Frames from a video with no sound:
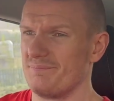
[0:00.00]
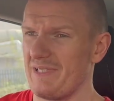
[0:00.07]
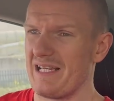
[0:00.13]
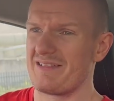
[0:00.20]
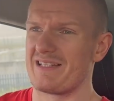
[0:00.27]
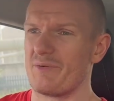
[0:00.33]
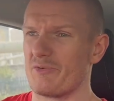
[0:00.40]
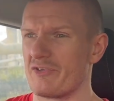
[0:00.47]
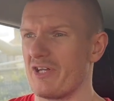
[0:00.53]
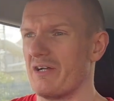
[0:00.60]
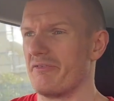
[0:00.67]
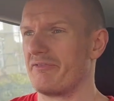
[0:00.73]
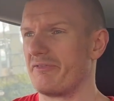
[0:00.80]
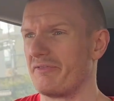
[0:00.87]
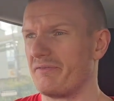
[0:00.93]
Yesterday was
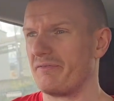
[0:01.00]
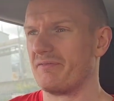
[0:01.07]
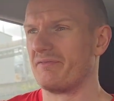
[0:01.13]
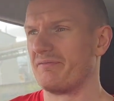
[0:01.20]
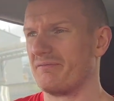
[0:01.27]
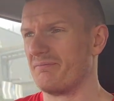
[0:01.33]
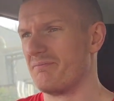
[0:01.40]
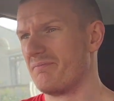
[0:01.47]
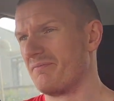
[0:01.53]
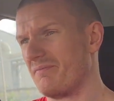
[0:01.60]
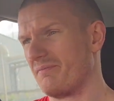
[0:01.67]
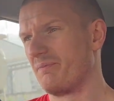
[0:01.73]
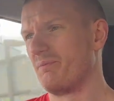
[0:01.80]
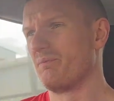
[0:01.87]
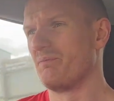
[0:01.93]
tough
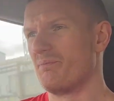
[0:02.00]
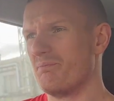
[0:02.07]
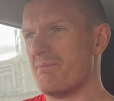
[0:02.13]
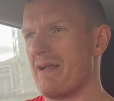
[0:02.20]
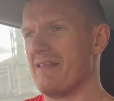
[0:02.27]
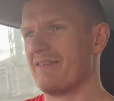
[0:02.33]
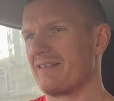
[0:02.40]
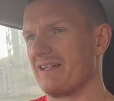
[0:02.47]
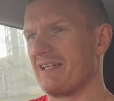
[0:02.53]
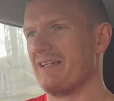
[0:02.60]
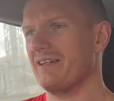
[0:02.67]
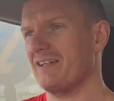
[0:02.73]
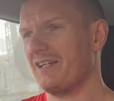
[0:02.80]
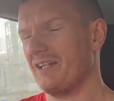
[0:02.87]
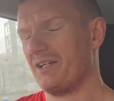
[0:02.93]

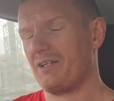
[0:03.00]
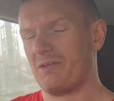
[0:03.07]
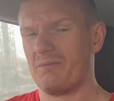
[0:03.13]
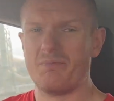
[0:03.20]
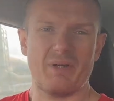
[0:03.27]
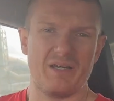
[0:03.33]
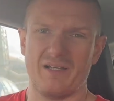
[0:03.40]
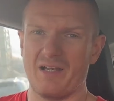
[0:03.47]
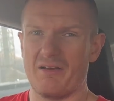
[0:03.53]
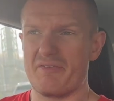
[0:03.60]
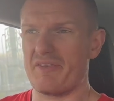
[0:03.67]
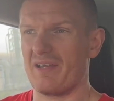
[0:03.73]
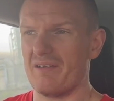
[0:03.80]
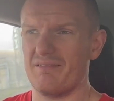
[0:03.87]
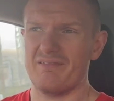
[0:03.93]
mentally, but I
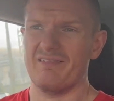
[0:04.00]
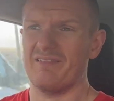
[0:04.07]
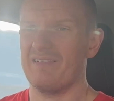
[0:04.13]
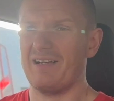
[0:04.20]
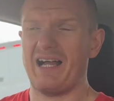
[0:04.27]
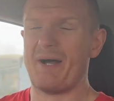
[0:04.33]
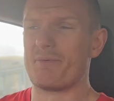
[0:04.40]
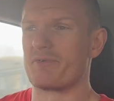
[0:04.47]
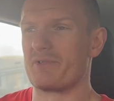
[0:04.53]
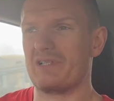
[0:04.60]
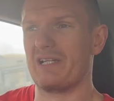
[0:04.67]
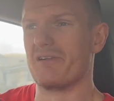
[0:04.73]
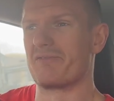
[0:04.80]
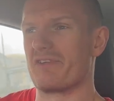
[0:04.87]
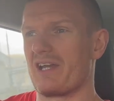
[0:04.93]
loved it.
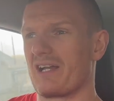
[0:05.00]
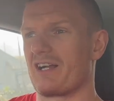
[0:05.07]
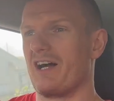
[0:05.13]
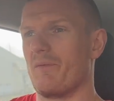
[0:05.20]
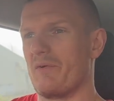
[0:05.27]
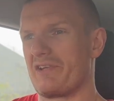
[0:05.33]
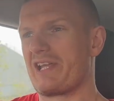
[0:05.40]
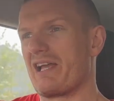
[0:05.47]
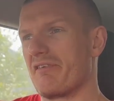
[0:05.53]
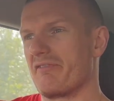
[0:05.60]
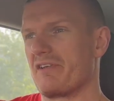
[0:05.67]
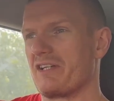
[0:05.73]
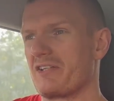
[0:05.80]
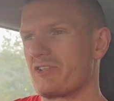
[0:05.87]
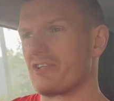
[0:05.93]
Absolutely loved it. I can't wait to get it
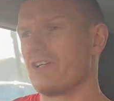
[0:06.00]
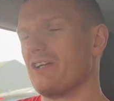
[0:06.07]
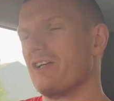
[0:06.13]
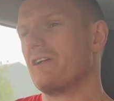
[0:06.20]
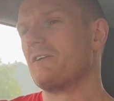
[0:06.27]
finished.